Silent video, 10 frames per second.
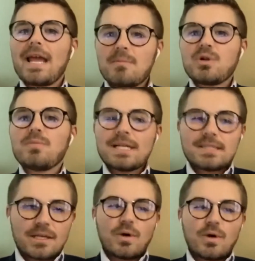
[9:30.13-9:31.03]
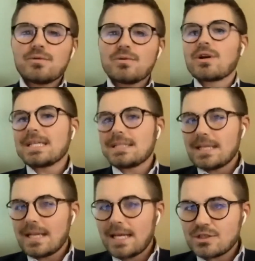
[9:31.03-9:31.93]
implementing what you learn in
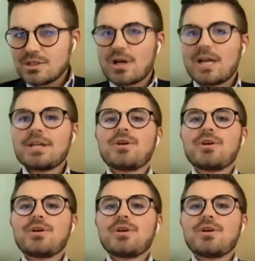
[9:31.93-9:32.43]
today's training,